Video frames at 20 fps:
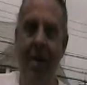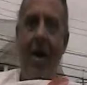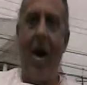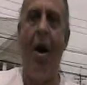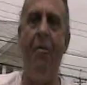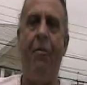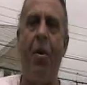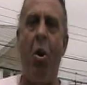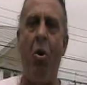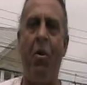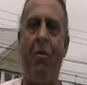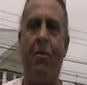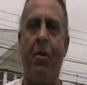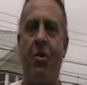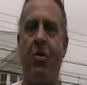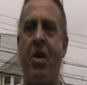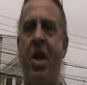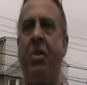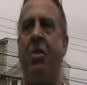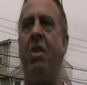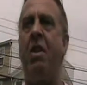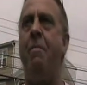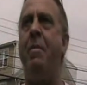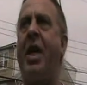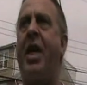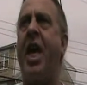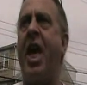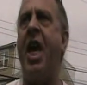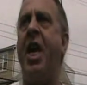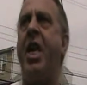I voted for Cynthia
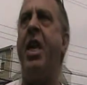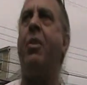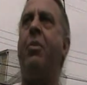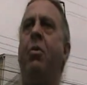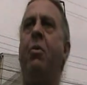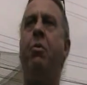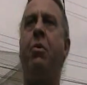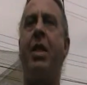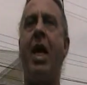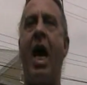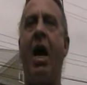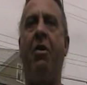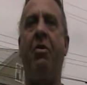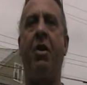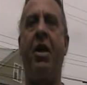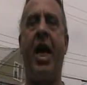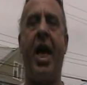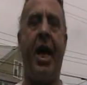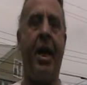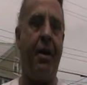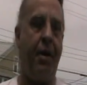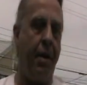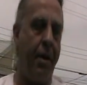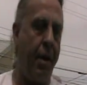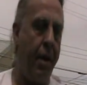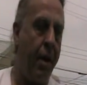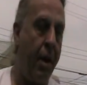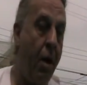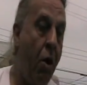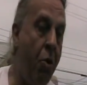McKinney in 2008,
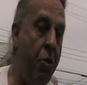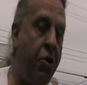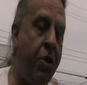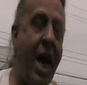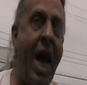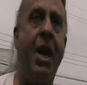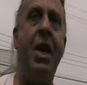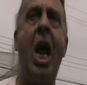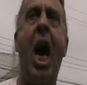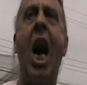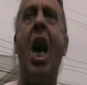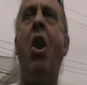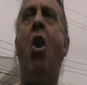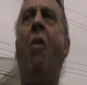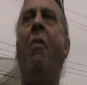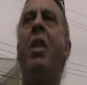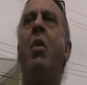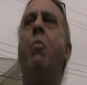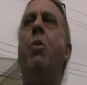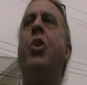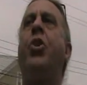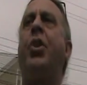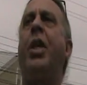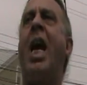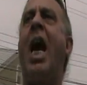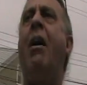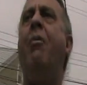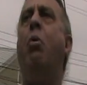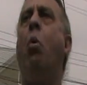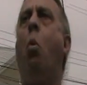who said not only would
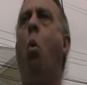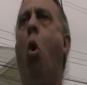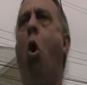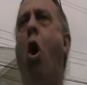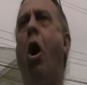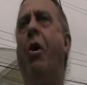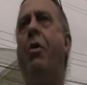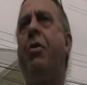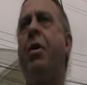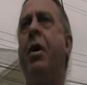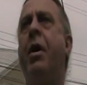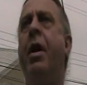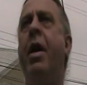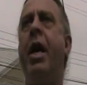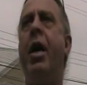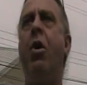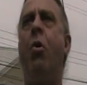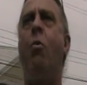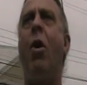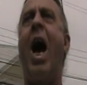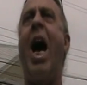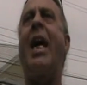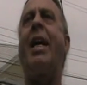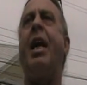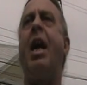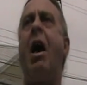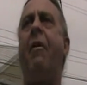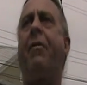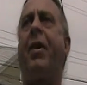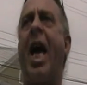she end the wars in Iraq
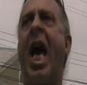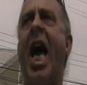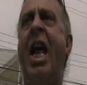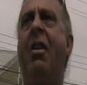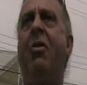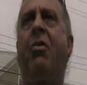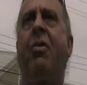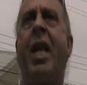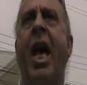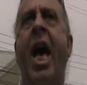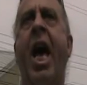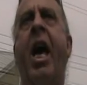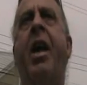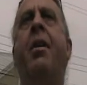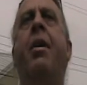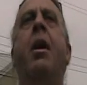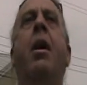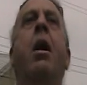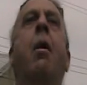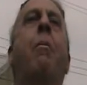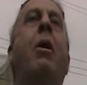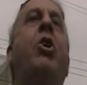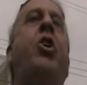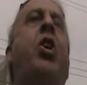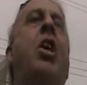and Afghanistan, but